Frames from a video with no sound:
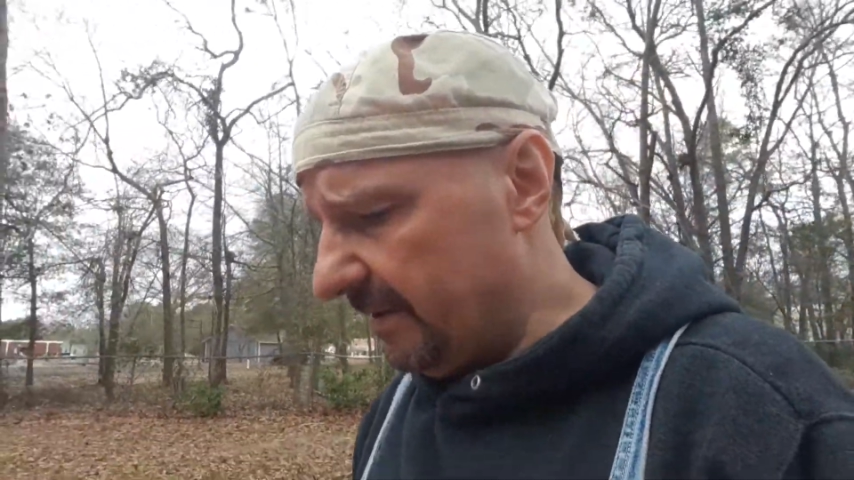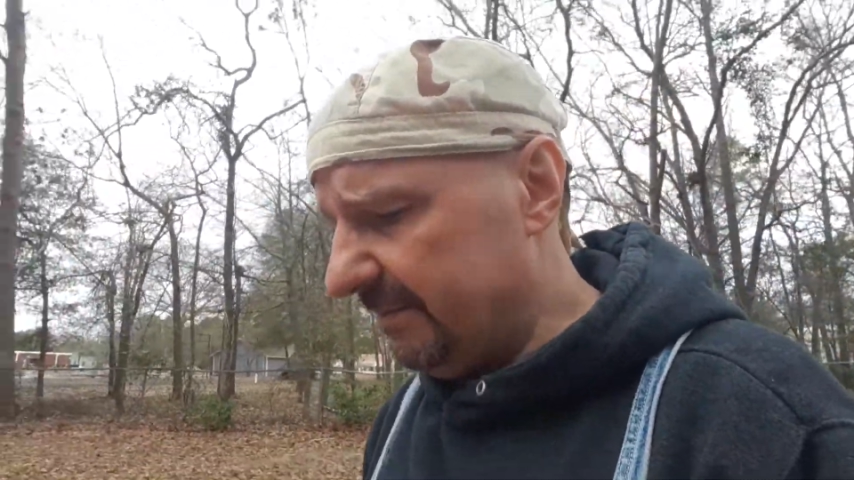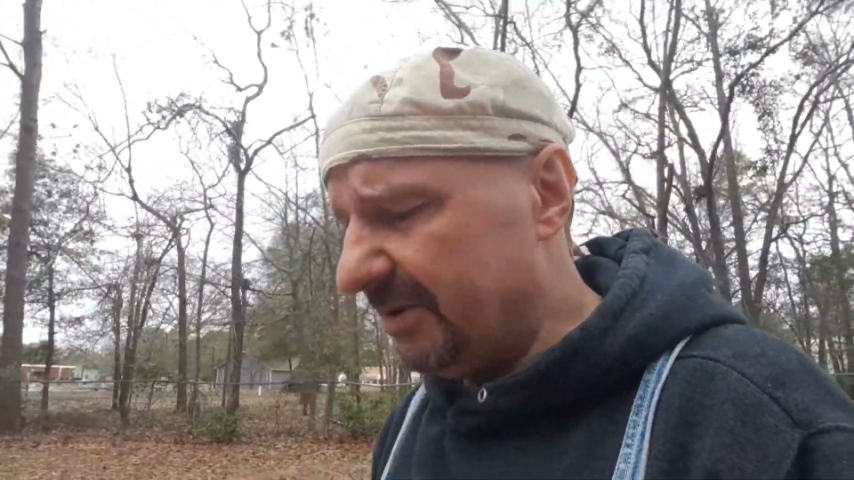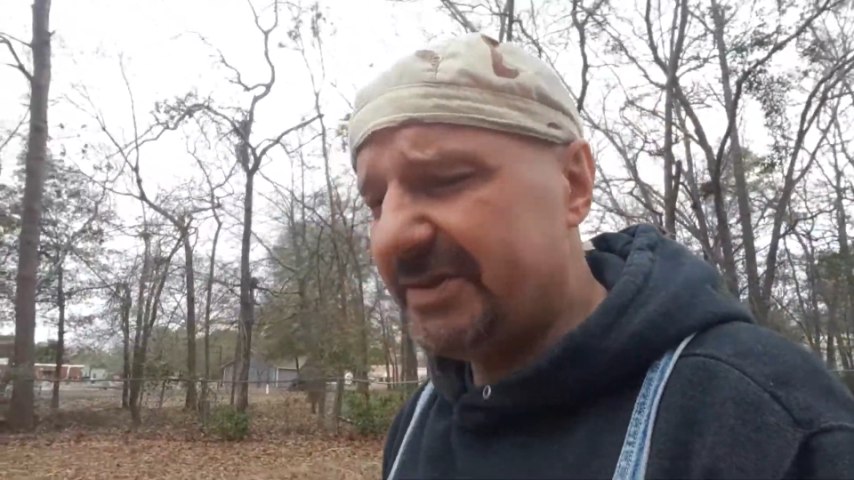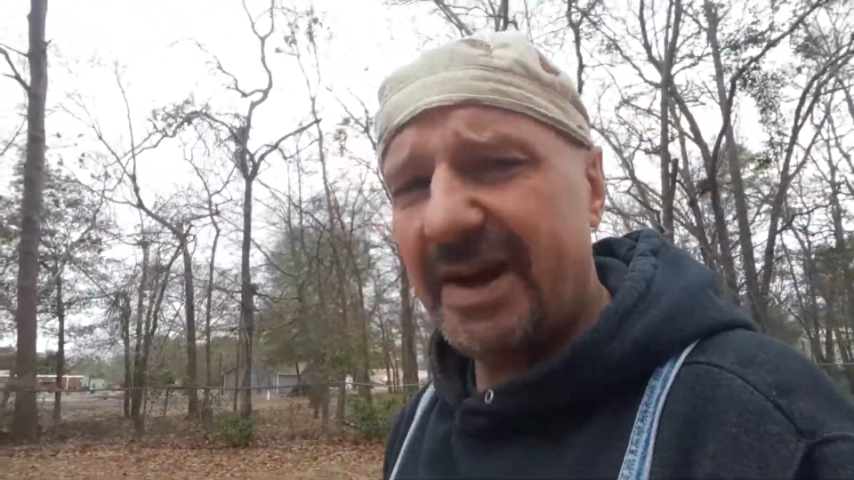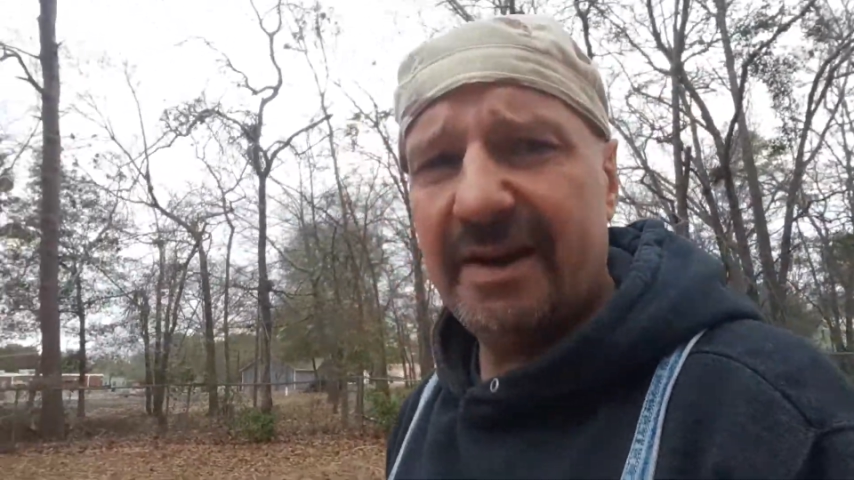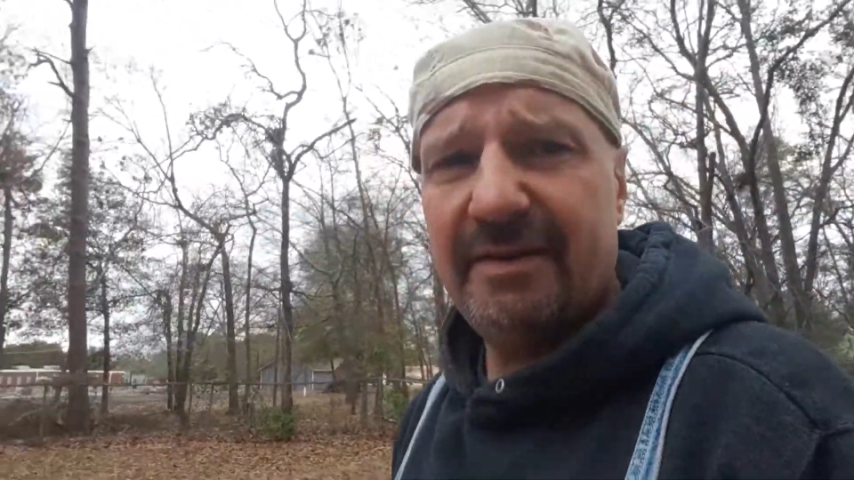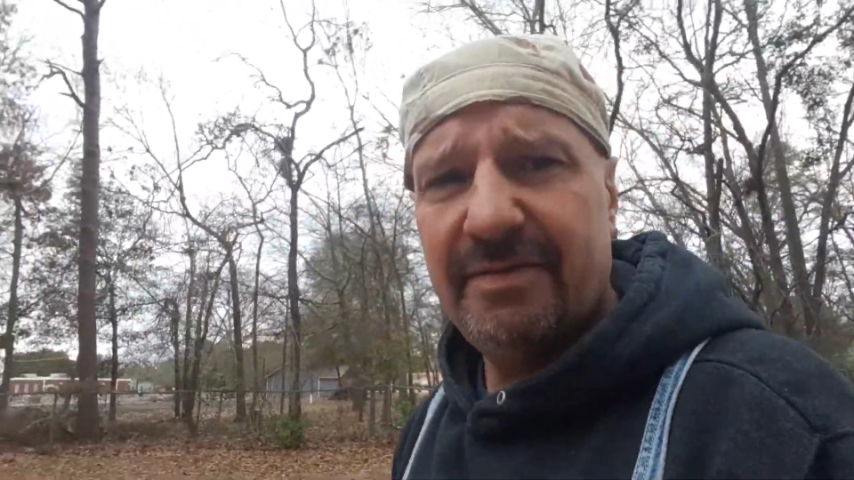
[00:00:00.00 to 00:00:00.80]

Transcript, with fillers: those kind of